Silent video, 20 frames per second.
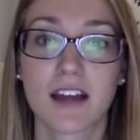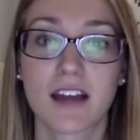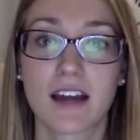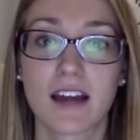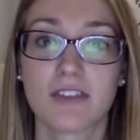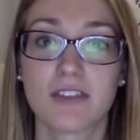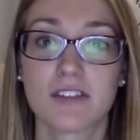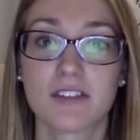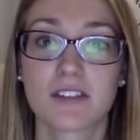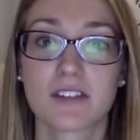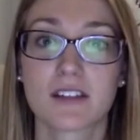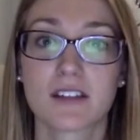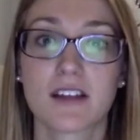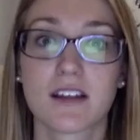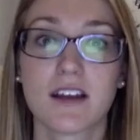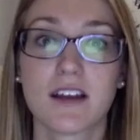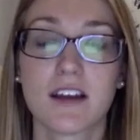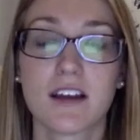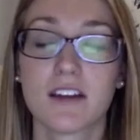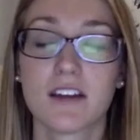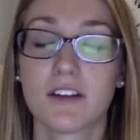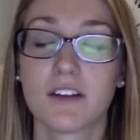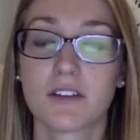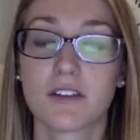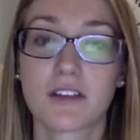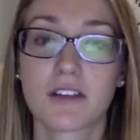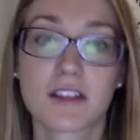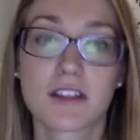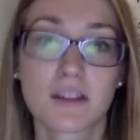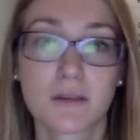I just,
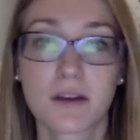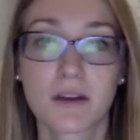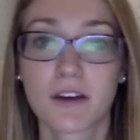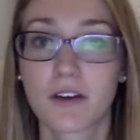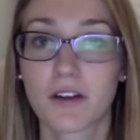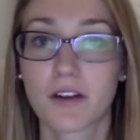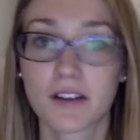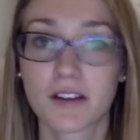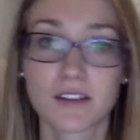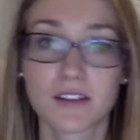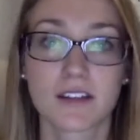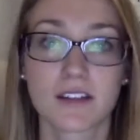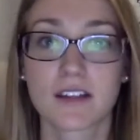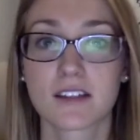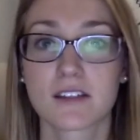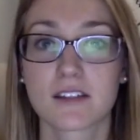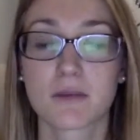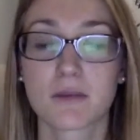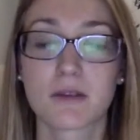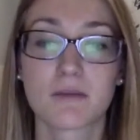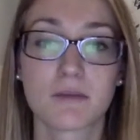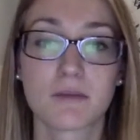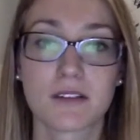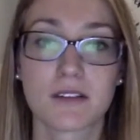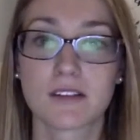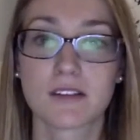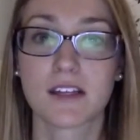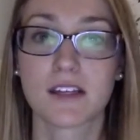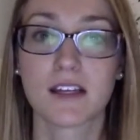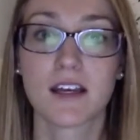things have been crazy, things have been
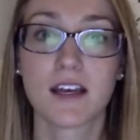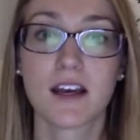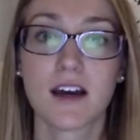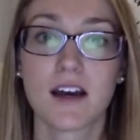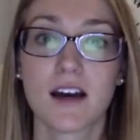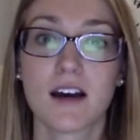busy.